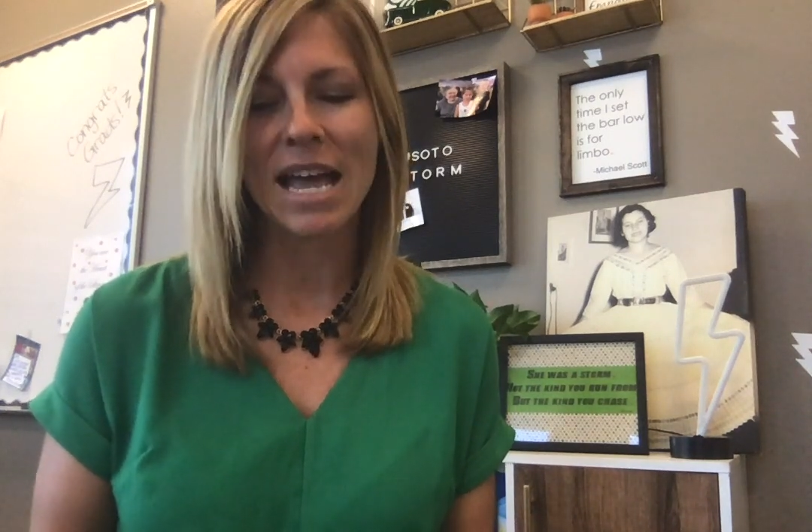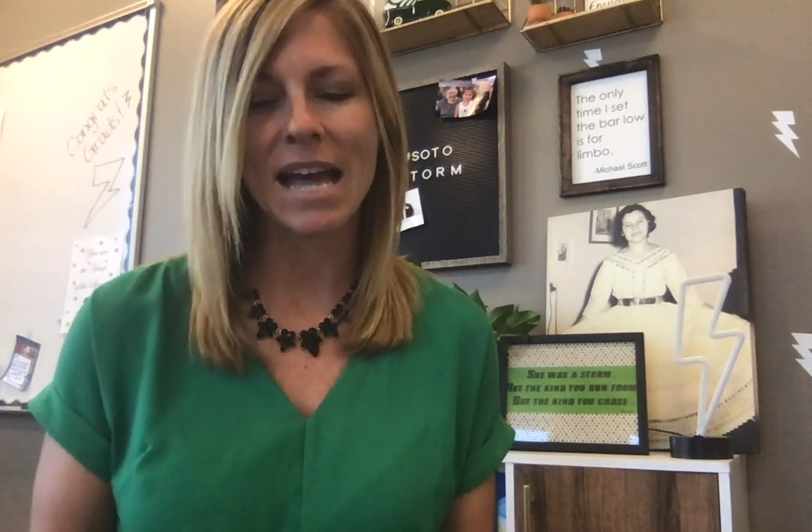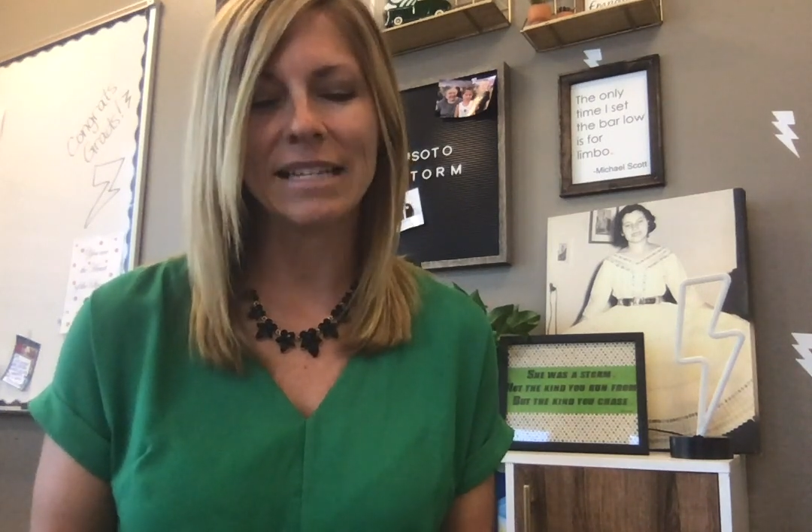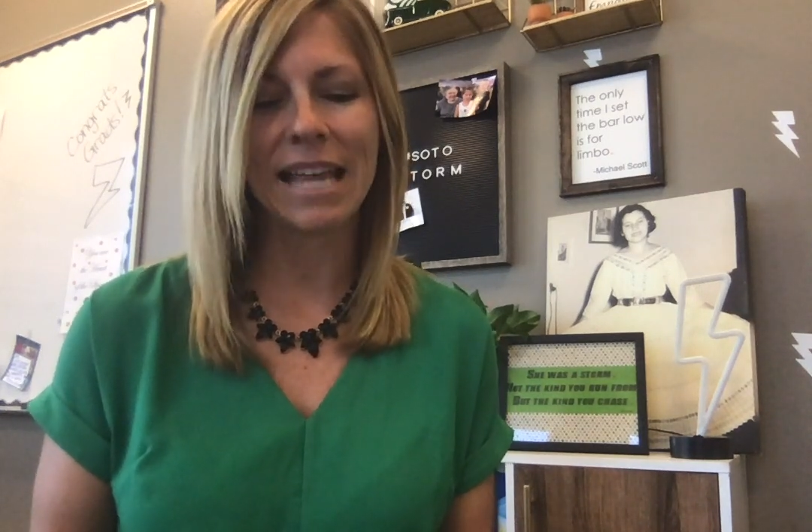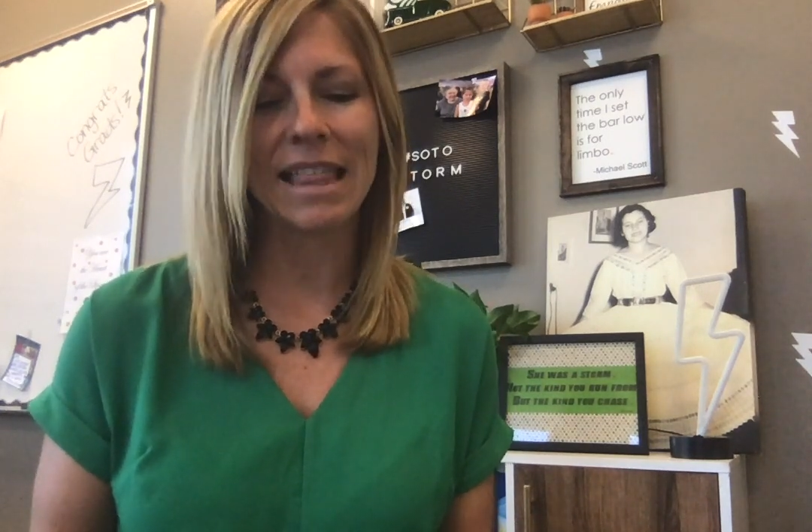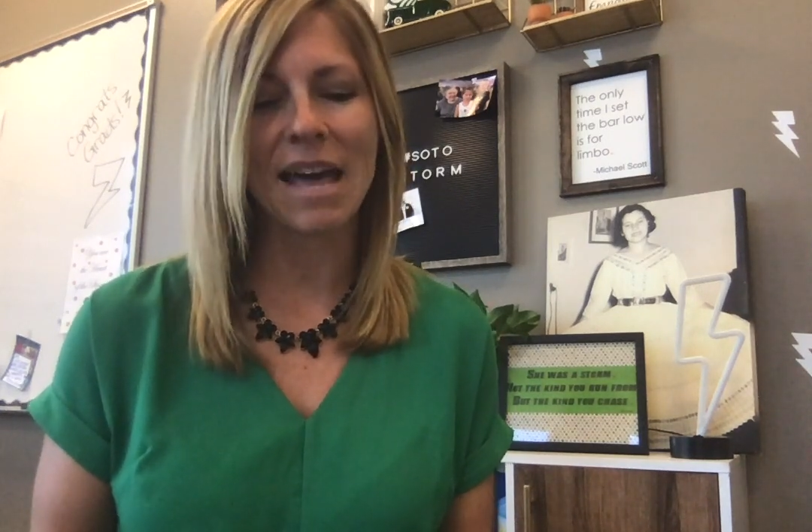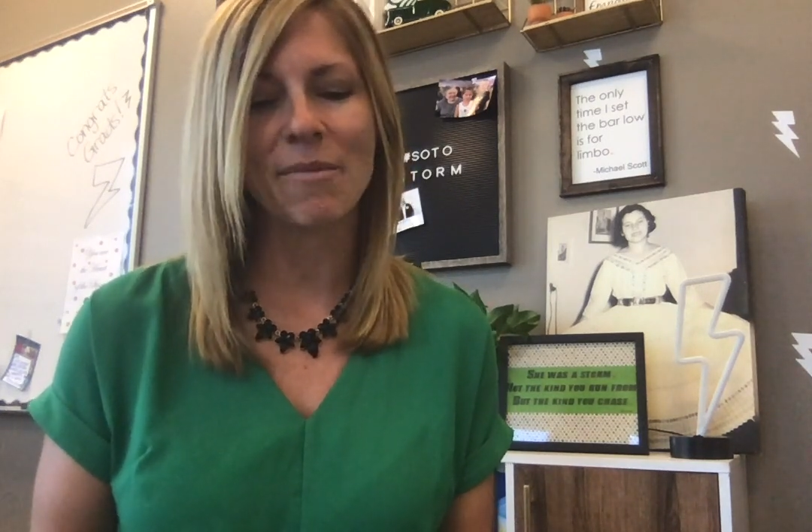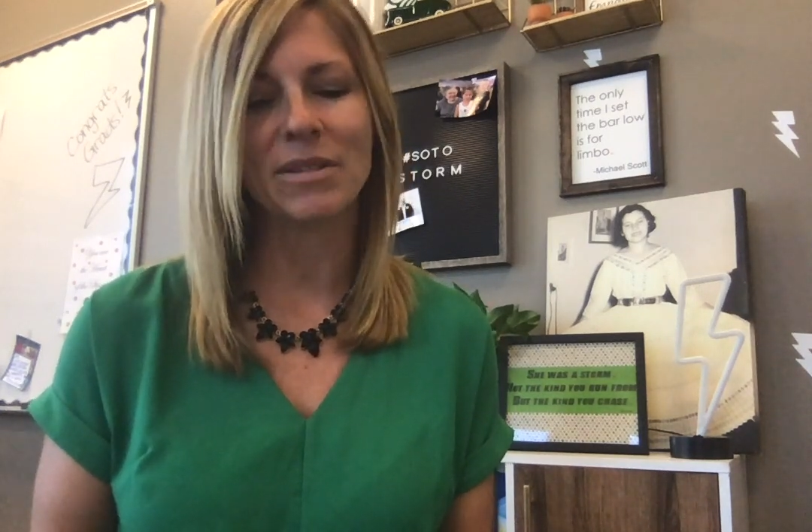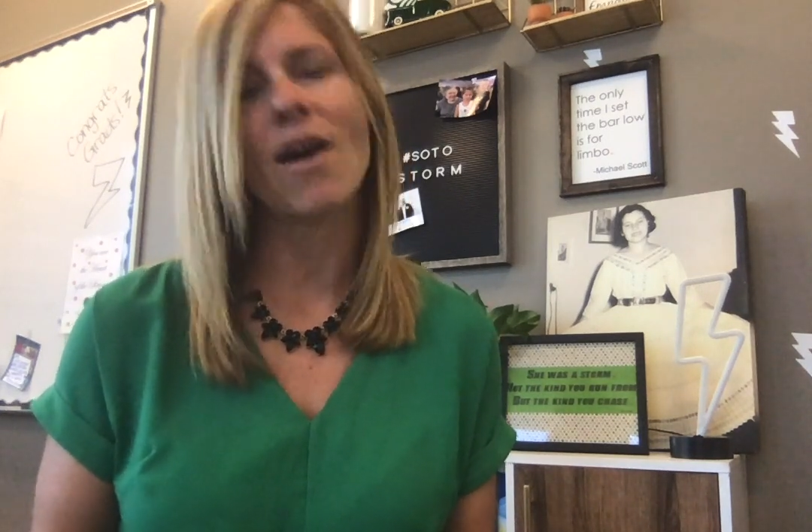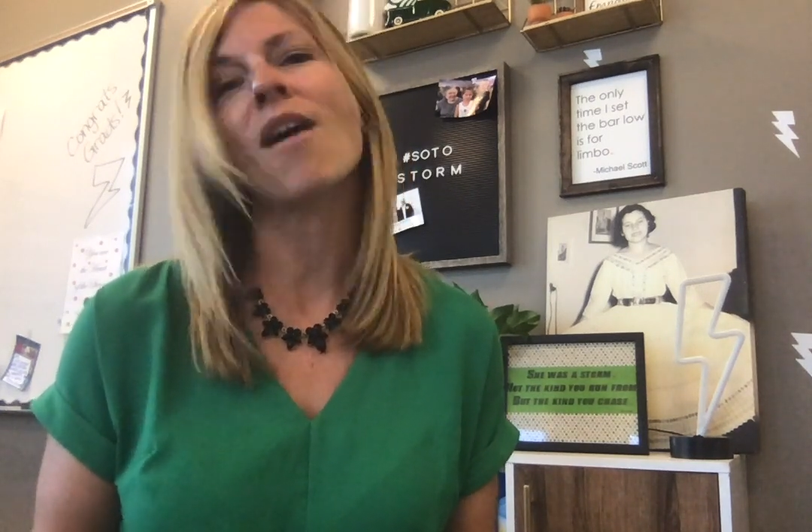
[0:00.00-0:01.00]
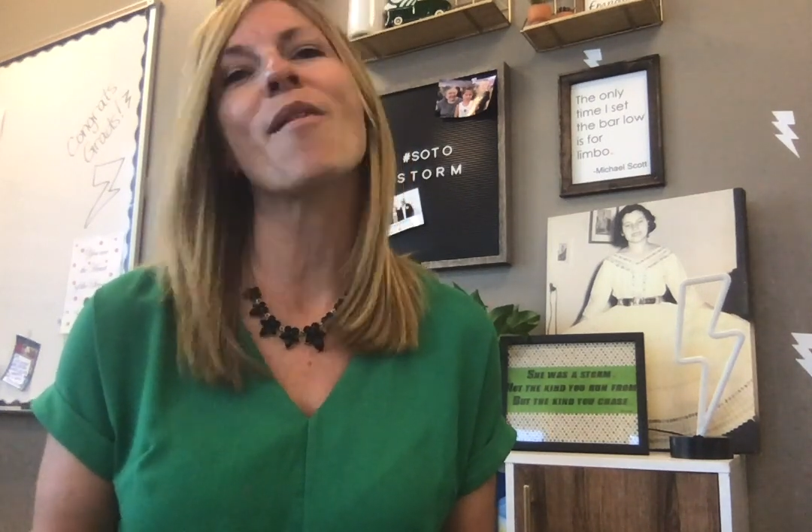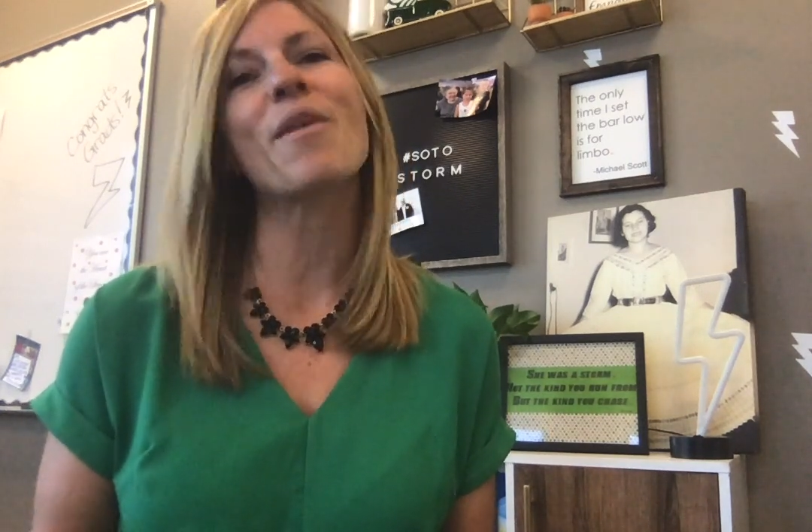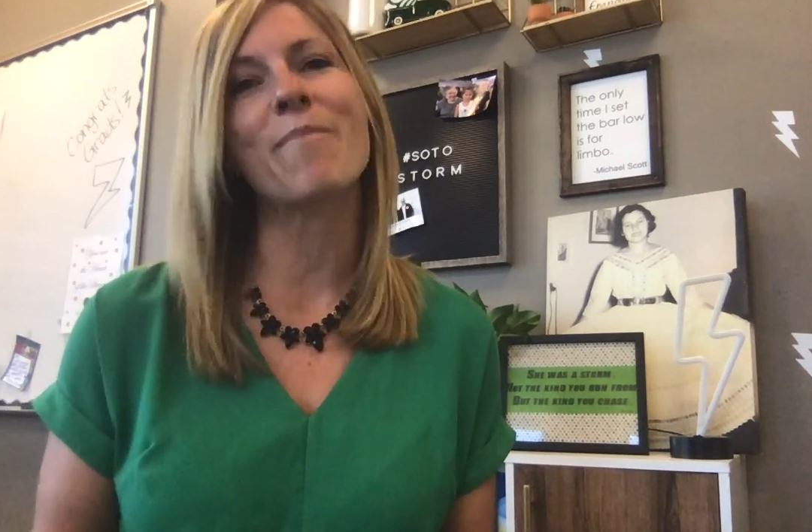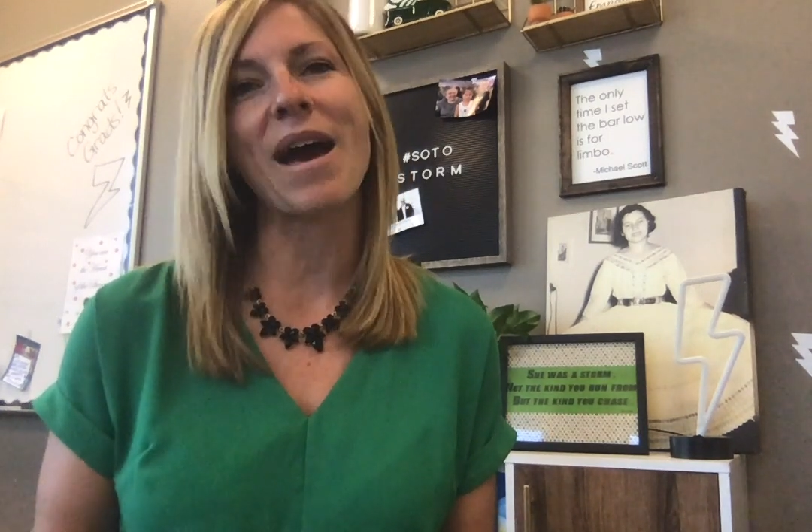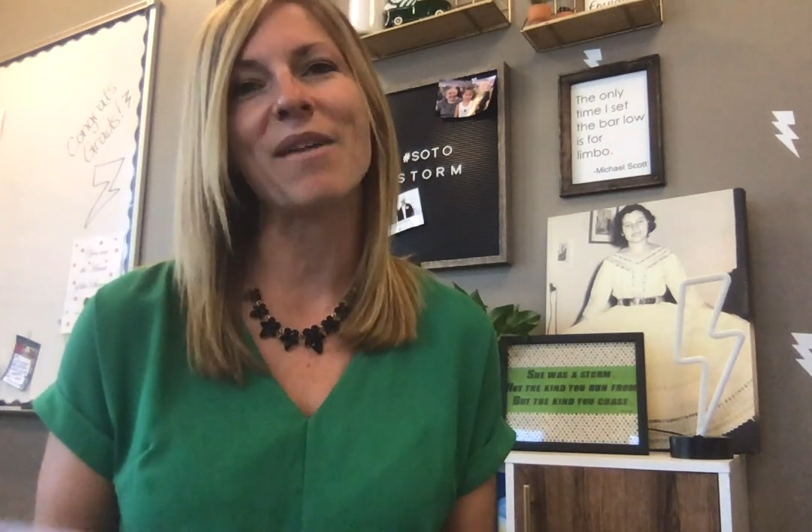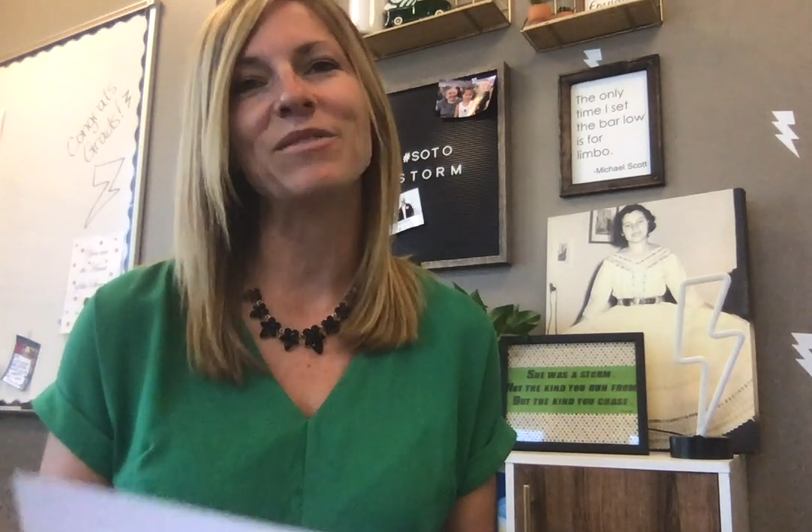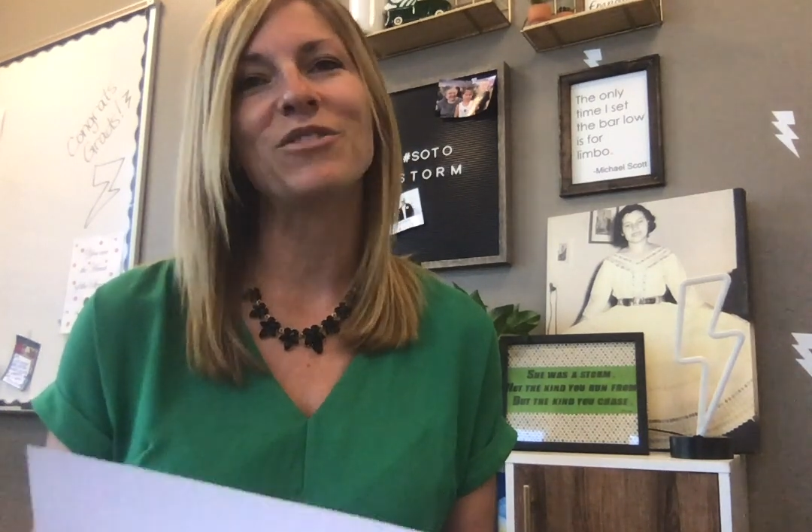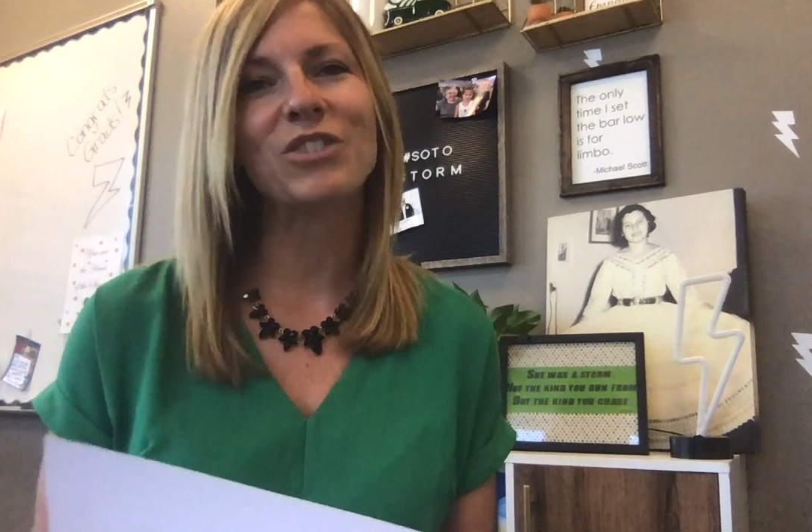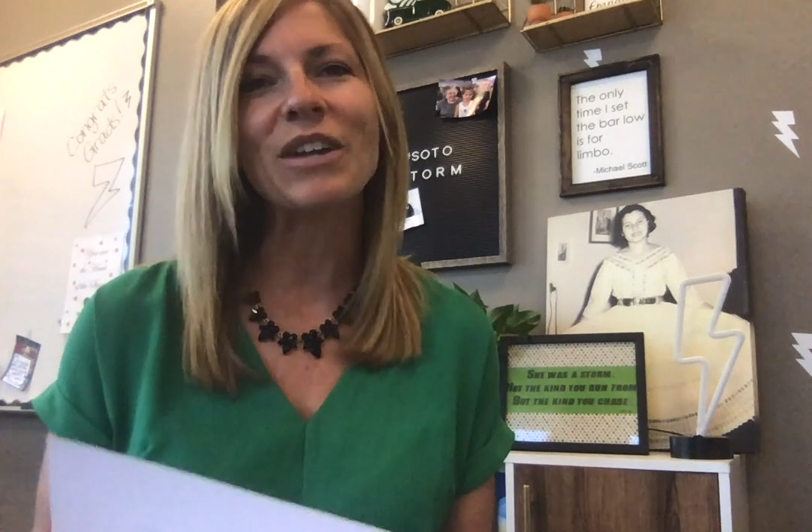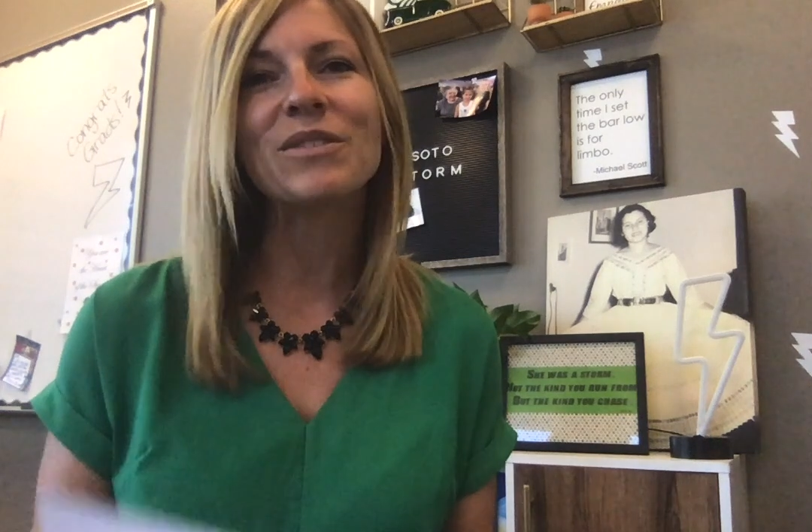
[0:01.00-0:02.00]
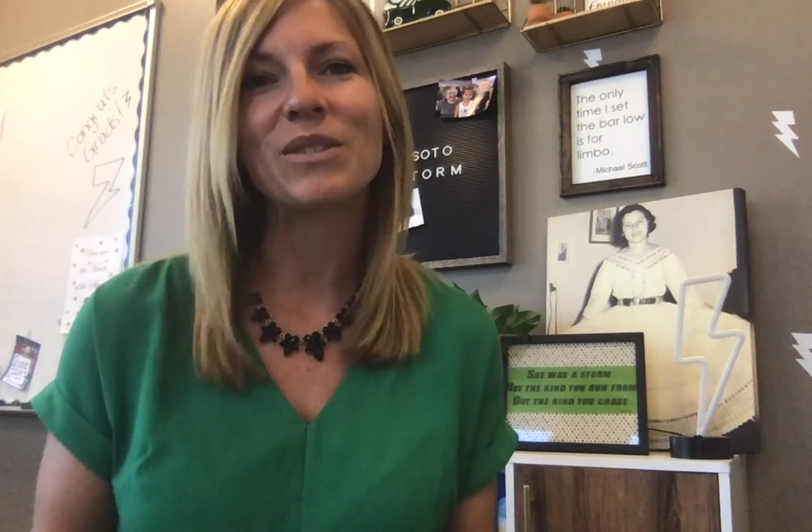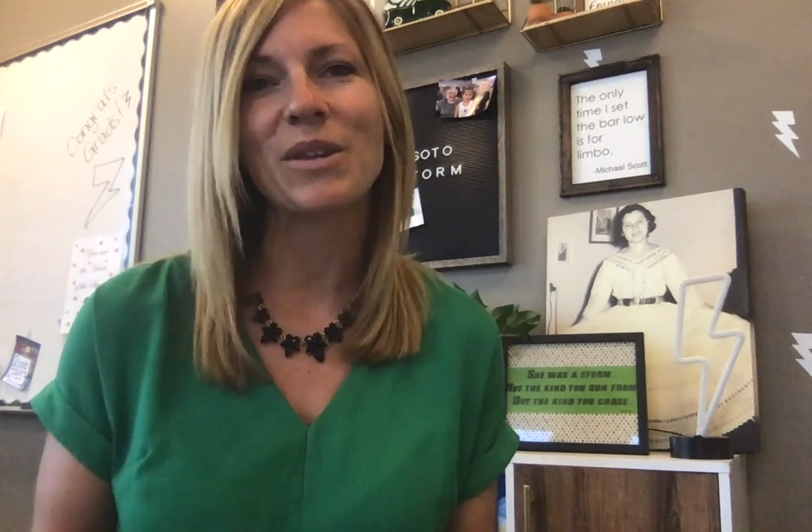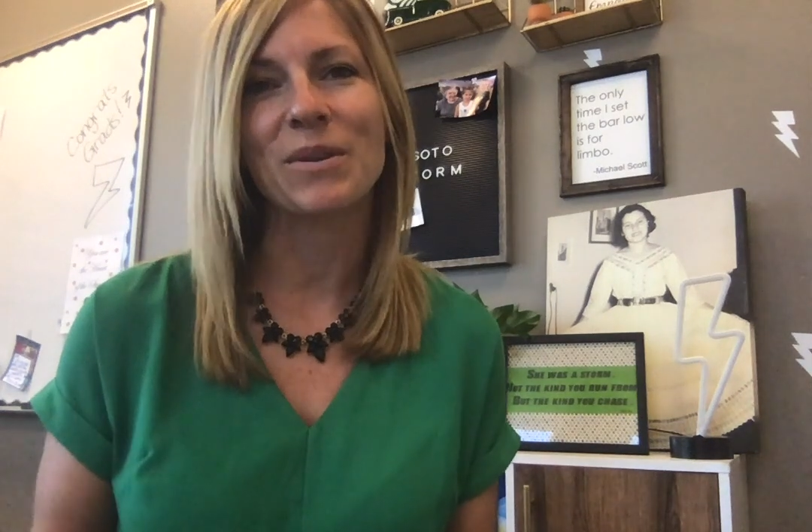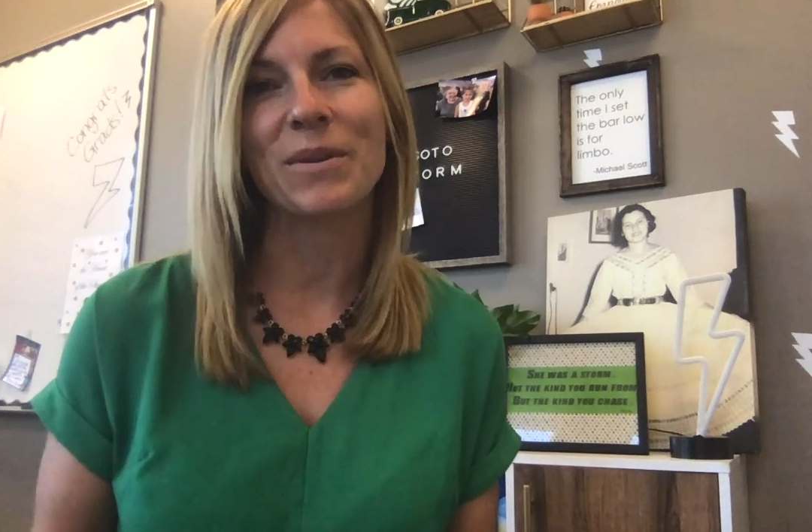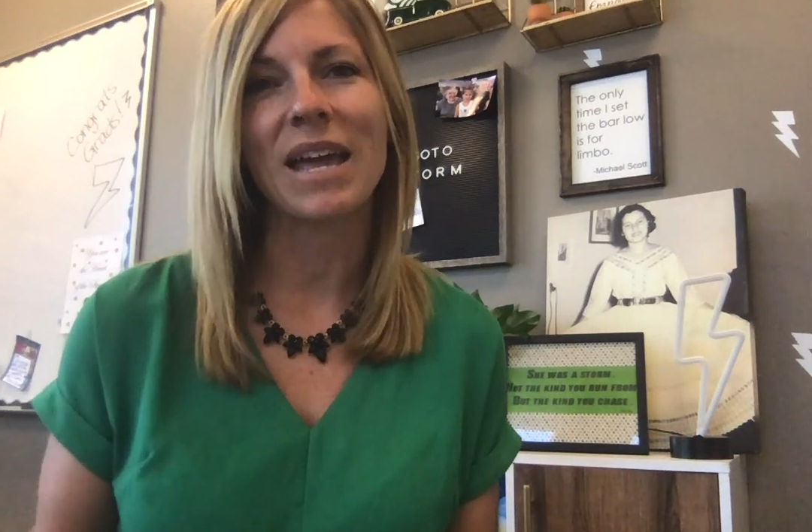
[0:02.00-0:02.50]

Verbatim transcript: a day that was all about just you